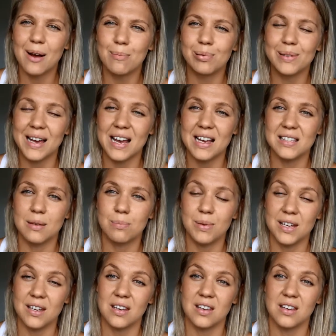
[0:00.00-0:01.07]
plays a
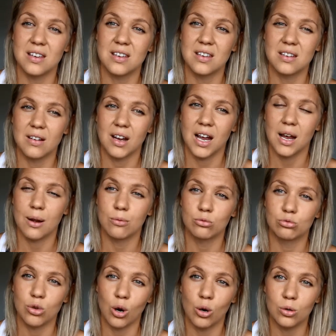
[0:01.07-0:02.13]
big
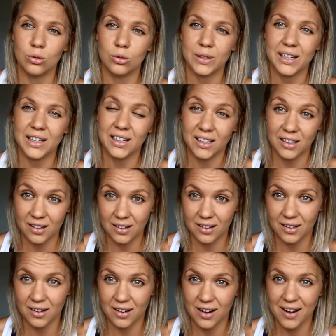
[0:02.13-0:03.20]
role
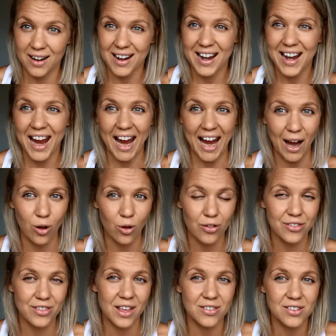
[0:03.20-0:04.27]
in health.
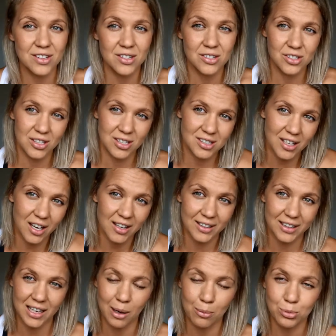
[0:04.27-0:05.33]
Now this is just starting
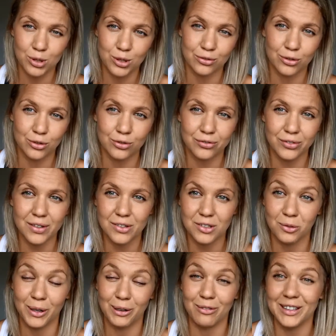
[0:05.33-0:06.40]
to come to the forefront,
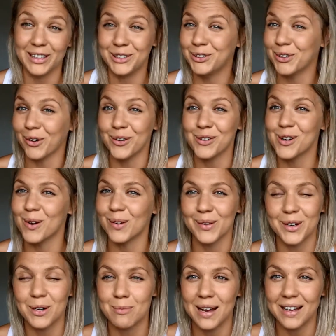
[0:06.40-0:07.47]
so we really don't know a
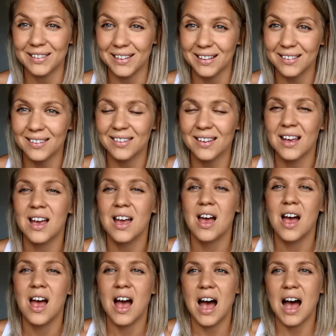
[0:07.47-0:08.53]
lot about this.
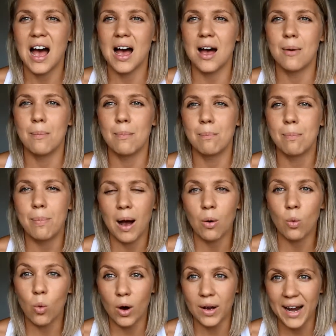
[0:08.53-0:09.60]

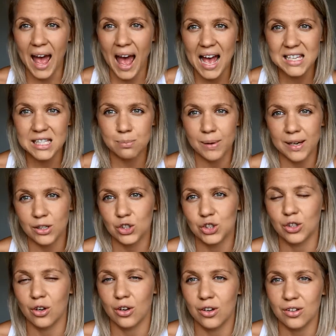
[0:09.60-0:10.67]
But what has been
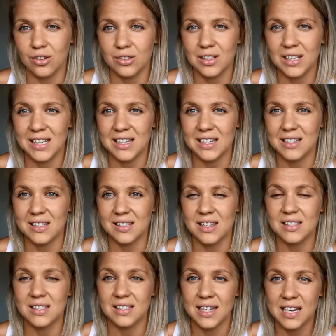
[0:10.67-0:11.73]
shown is
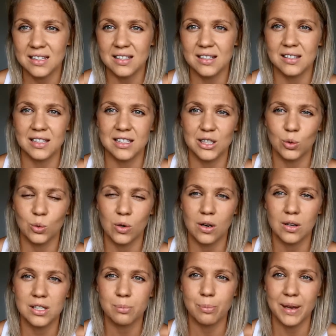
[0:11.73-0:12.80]
there's a tendency
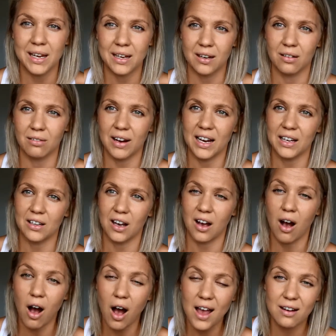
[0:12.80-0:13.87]
towards being a
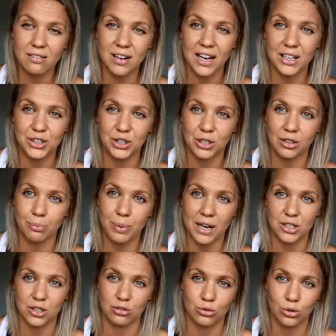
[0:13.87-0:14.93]
higher ratio of
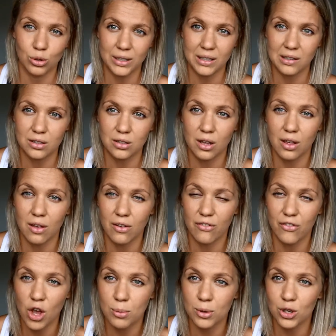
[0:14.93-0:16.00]
Bacteroides to
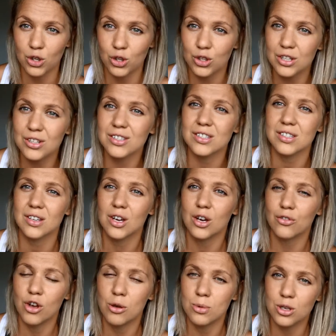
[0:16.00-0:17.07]

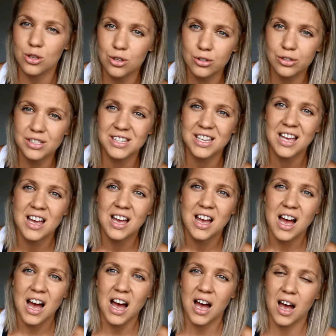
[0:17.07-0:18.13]
Firmicutes
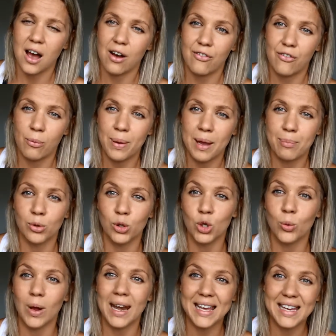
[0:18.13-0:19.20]
for people
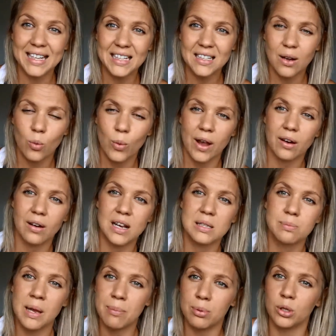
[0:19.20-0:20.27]
who are lean,
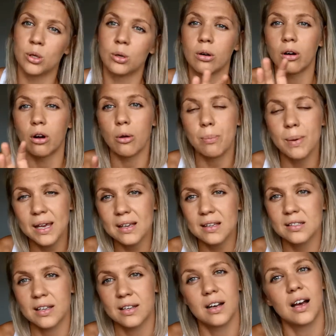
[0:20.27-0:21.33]
whereas people who are
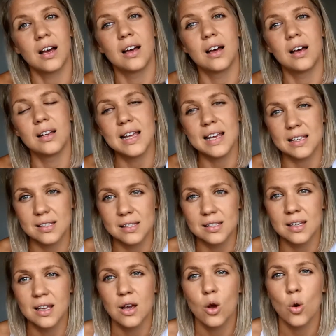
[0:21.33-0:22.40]
obese and are less
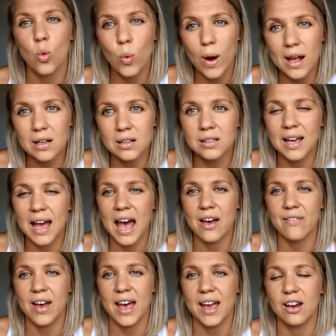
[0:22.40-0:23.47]
well
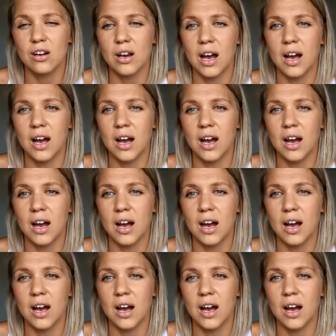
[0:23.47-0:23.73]
have a